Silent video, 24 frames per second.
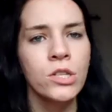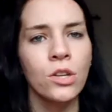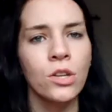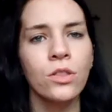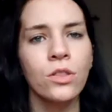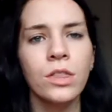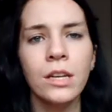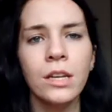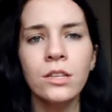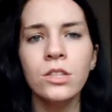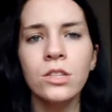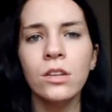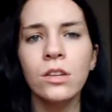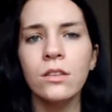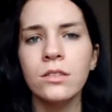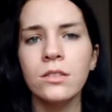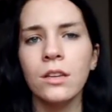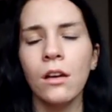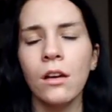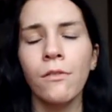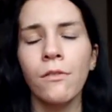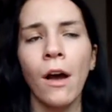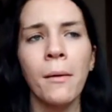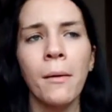So think to
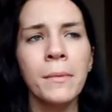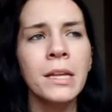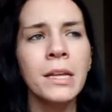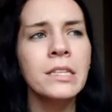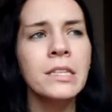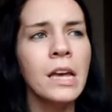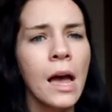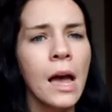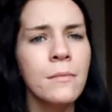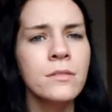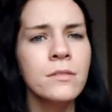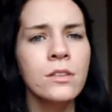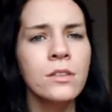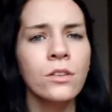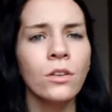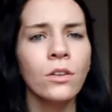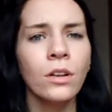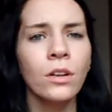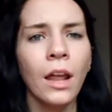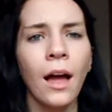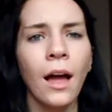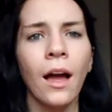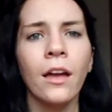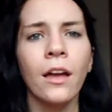yourself, how many times in
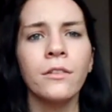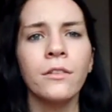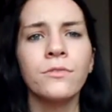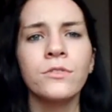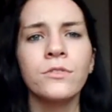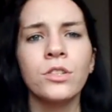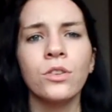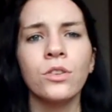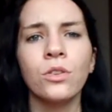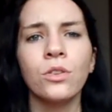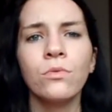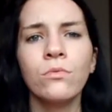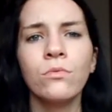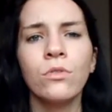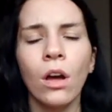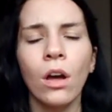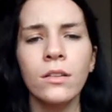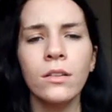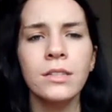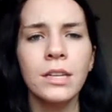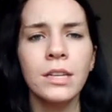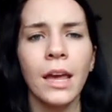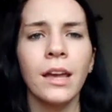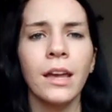your life do you
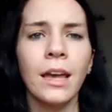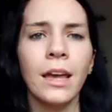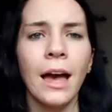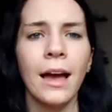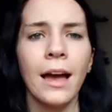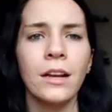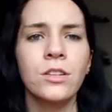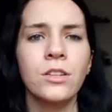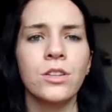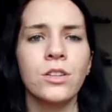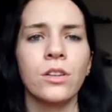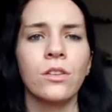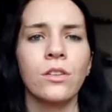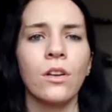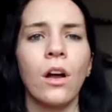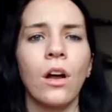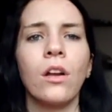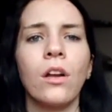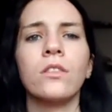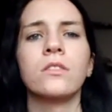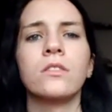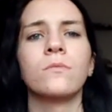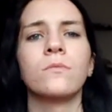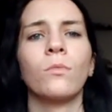not take action
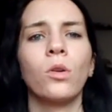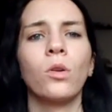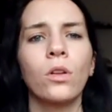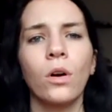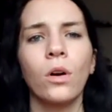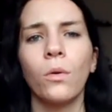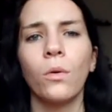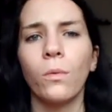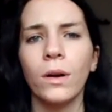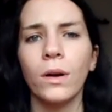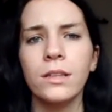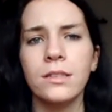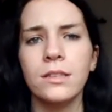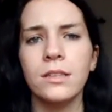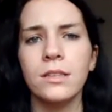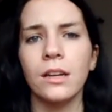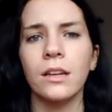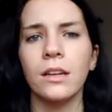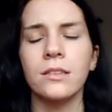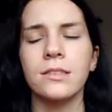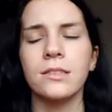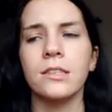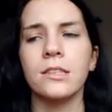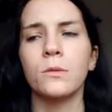on small
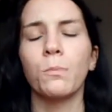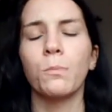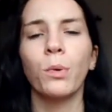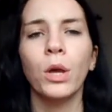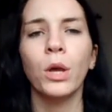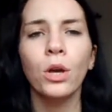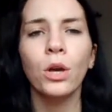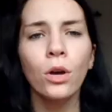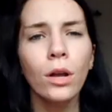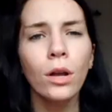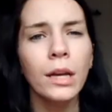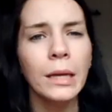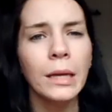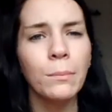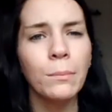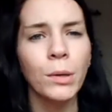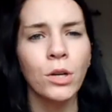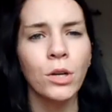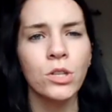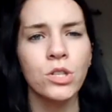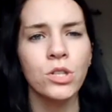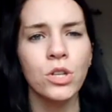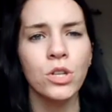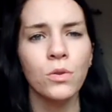coincidences purely
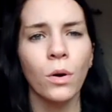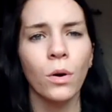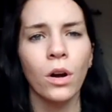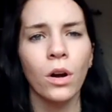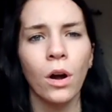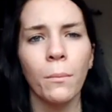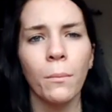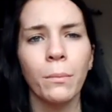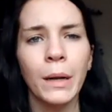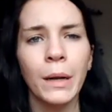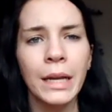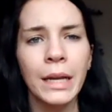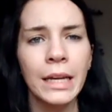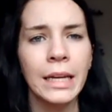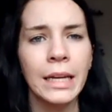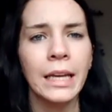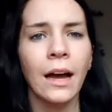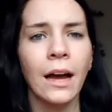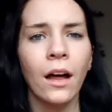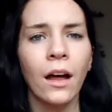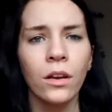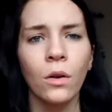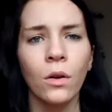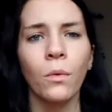because you are
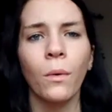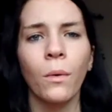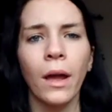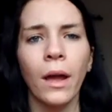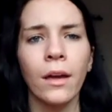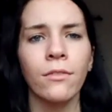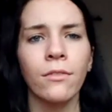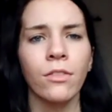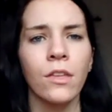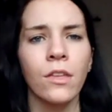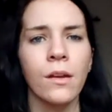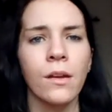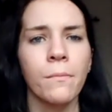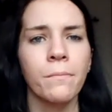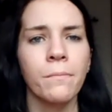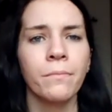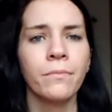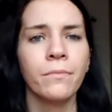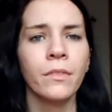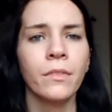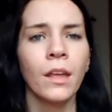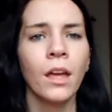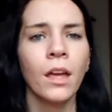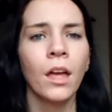completely unaware of
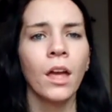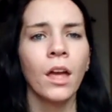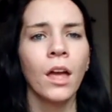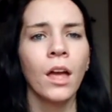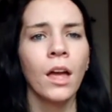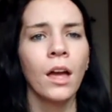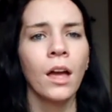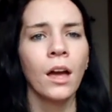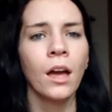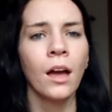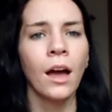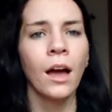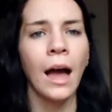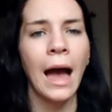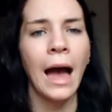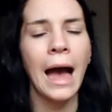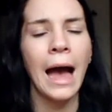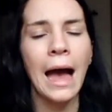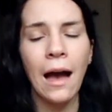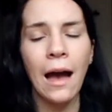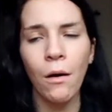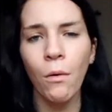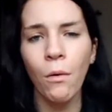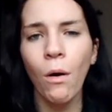them?
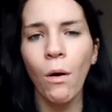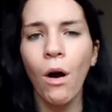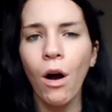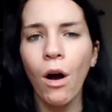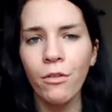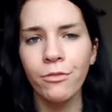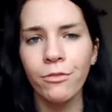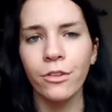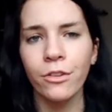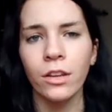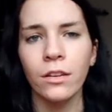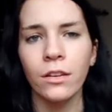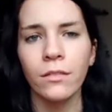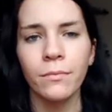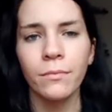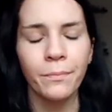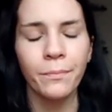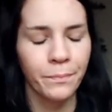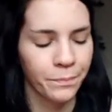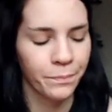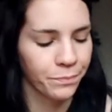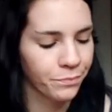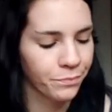How often?